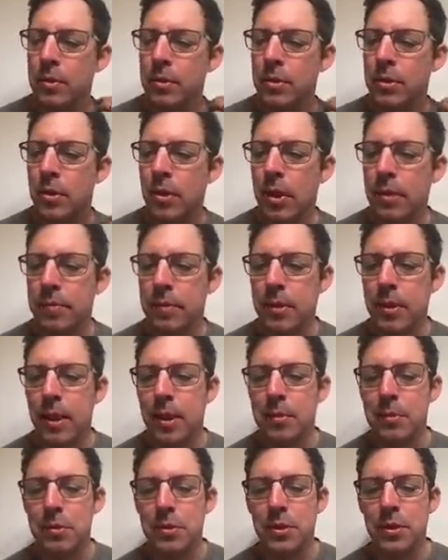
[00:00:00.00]
So
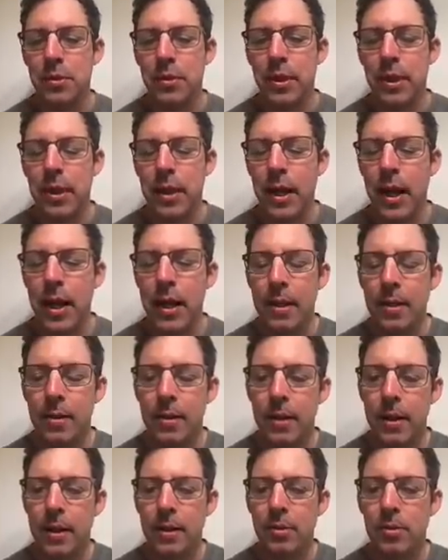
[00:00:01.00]
oftentimes, you know, at night
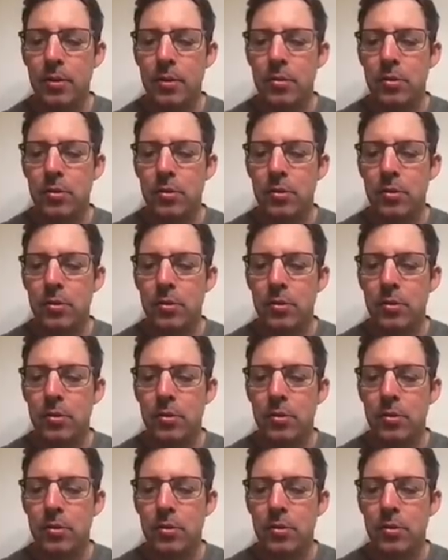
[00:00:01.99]
it gets